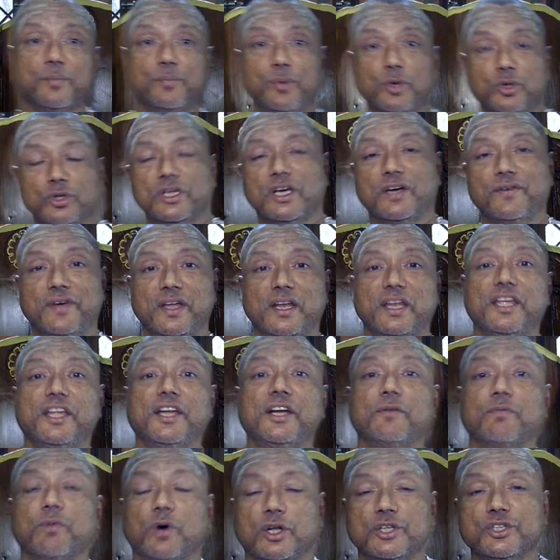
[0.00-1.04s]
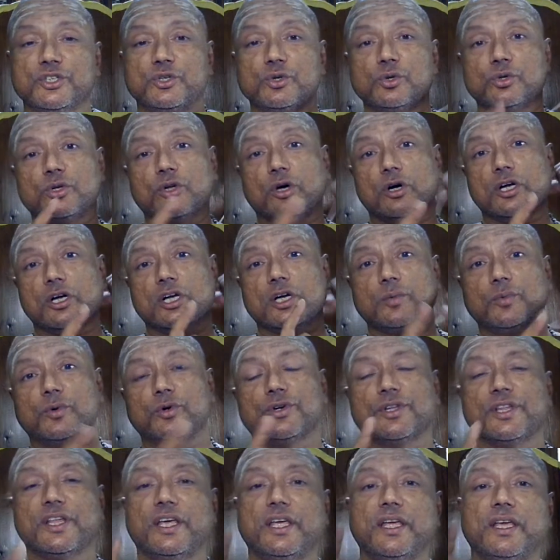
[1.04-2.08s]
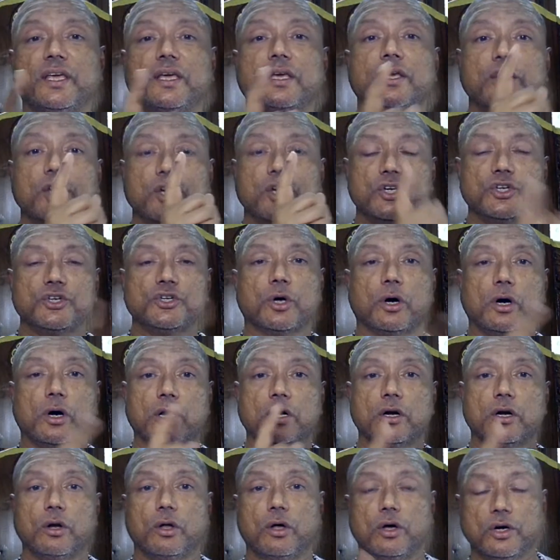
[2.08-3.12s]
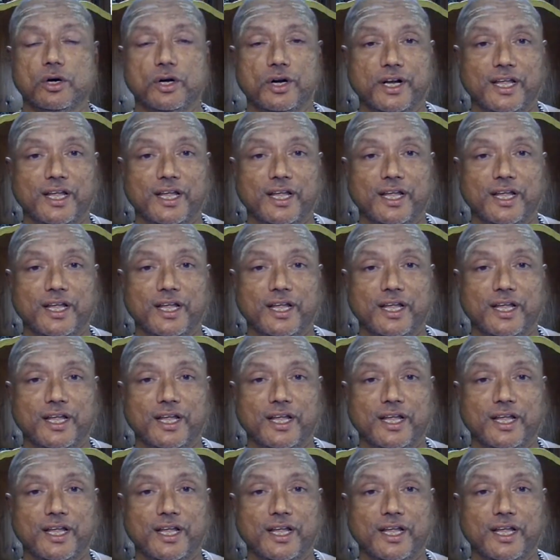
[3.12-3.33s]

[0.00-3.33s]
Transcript: pluta when he wants to talk about the short, long,